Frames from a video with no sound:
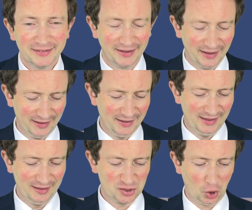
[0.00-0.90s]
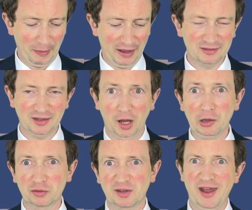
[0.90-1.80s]
And he shot back and said I
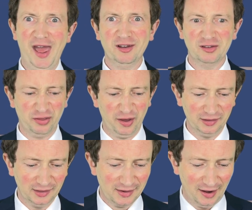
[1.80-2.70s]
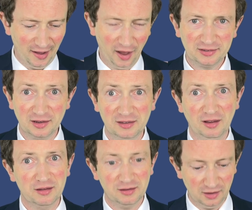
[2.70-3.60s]
looked Neanderthal. I said his
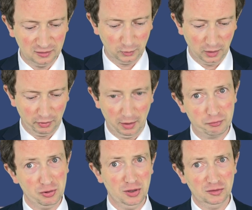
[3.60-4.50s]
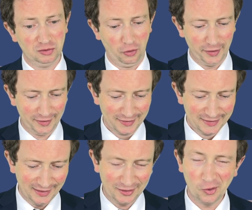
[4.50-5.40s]
ideas were prehistoric.
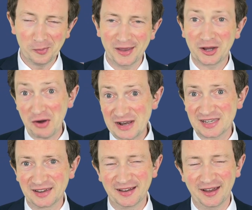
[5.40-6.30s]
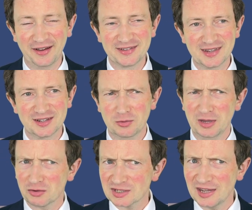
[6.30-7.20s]
He called me a cretin. And I said, do you mean
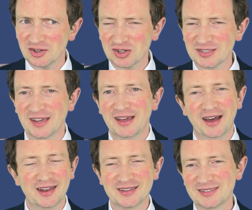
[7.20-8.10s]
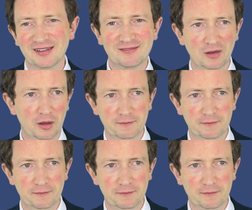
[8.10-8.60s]
Cretaceous? And he said, no.